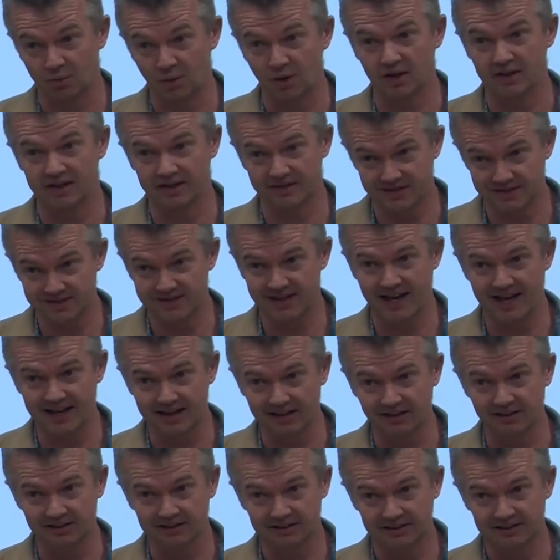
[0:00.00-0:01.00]
work in
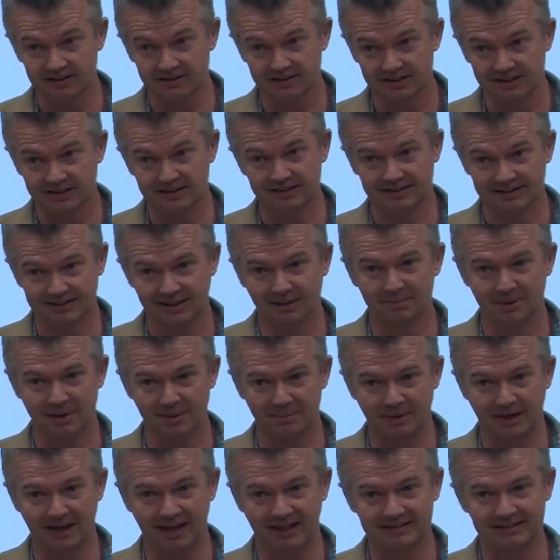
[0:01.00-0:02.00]
sales in some
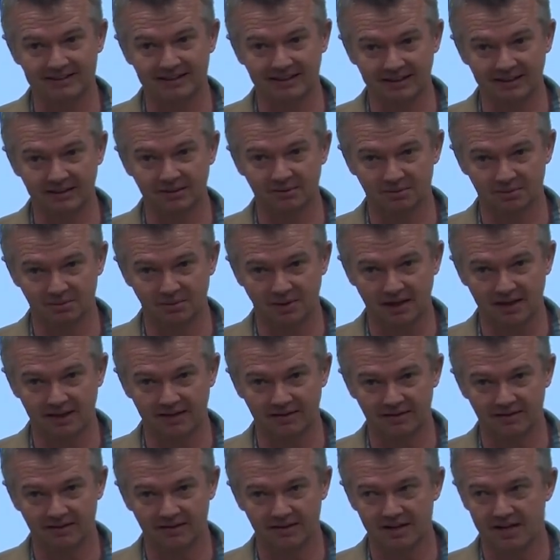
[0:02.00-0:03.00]
capacity, right?